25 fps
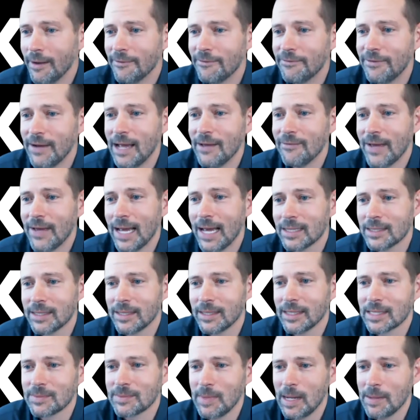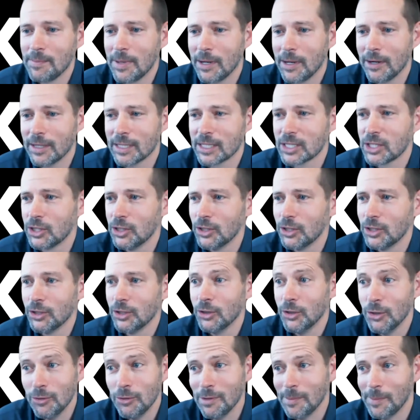5 accidents my parents
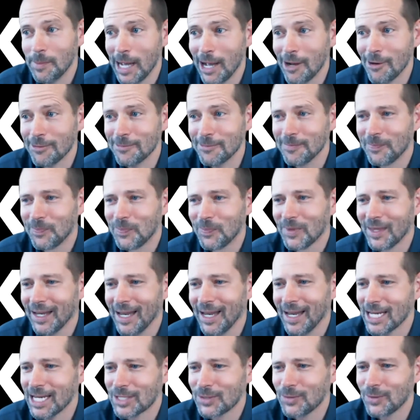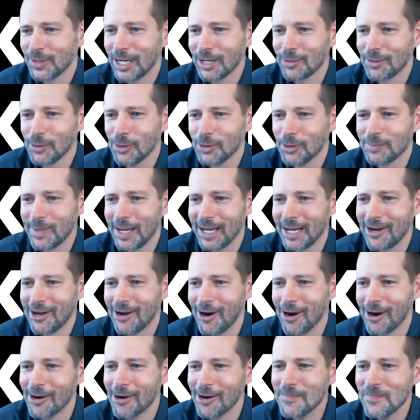knew about. The last one, I rolled my
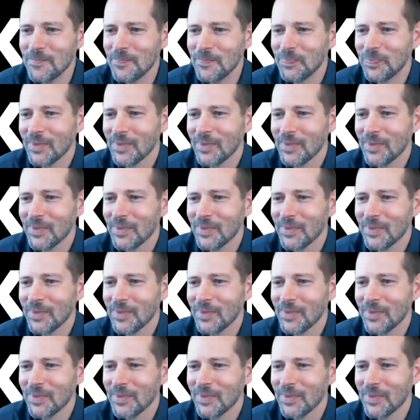car.